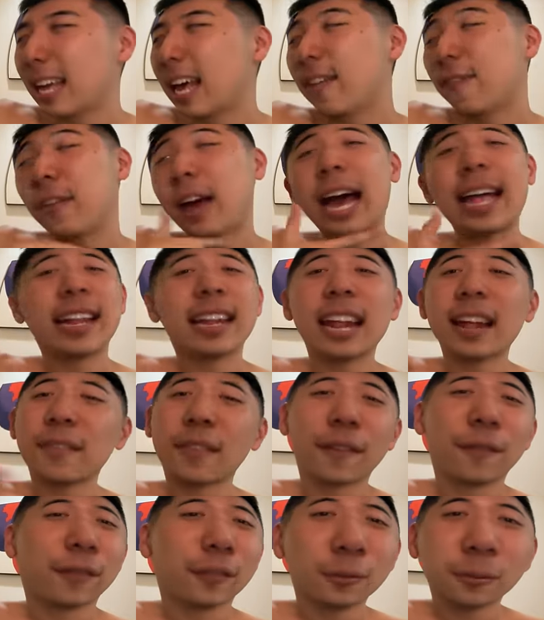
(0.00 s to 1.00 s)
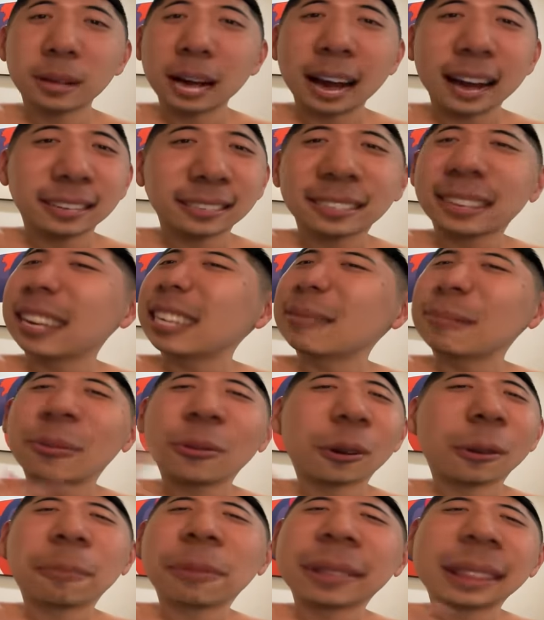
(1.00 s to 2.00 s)
if I didn't have the flu, guys, Kizma
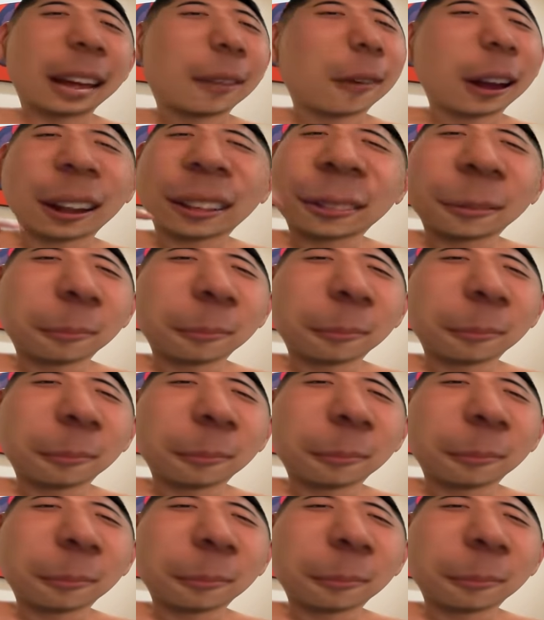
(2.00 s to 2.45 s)
would have put that right on the